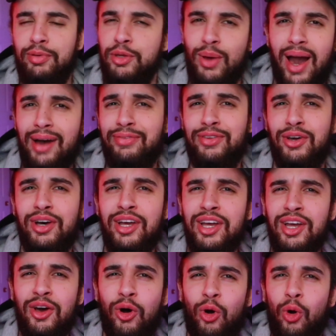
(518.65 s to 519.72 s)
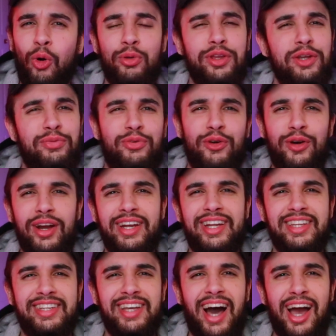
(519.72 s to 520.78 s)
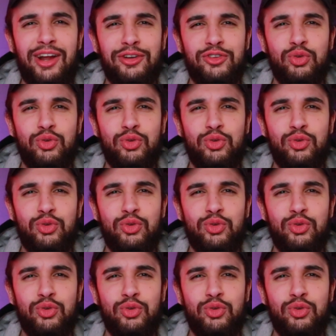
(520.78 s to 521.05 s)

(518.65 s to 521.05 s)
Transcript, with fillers: but you have to hold it for an entire